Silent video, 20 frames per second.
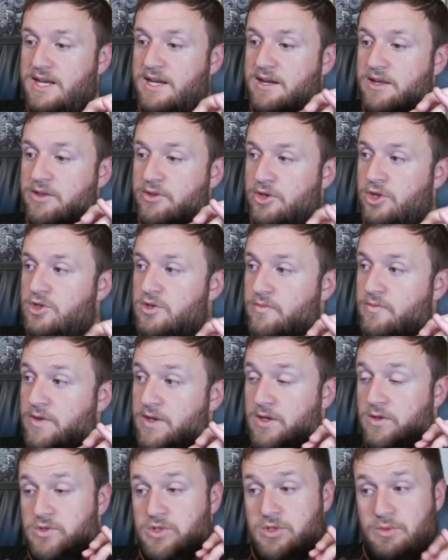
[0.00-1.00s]
and other YouTube
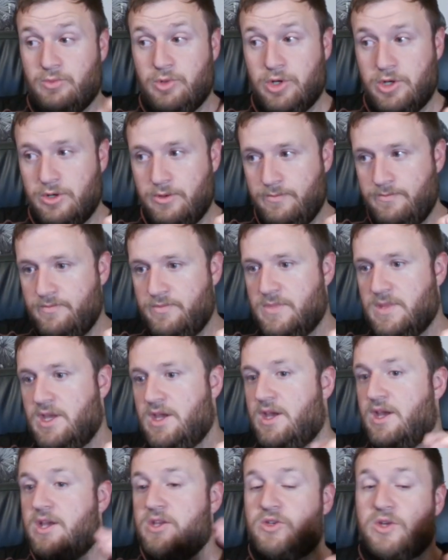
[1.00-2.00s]
videos tomorrow.
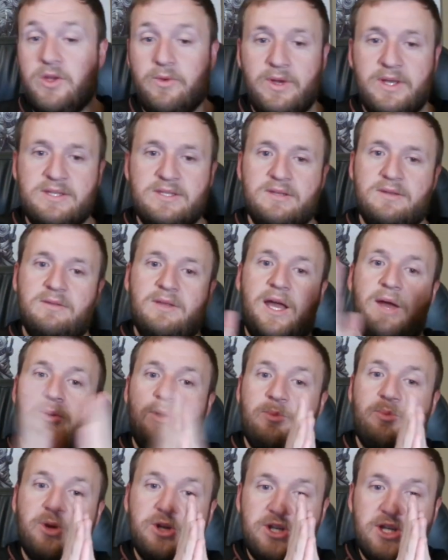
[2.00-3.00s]
So anyways, I would
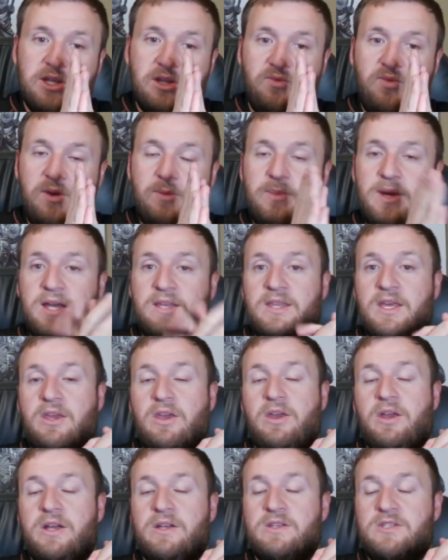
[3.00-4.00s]
appreciate the feedback. Thank
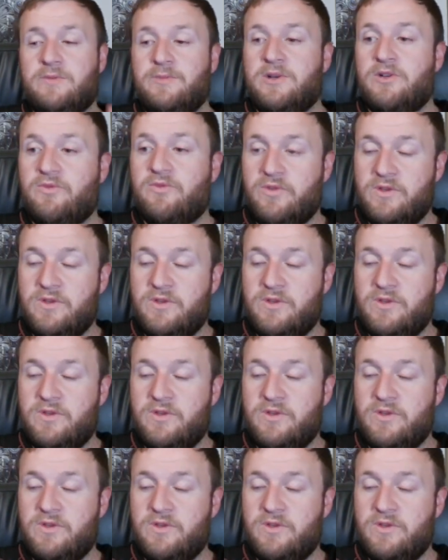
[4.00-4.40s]
you guys so much for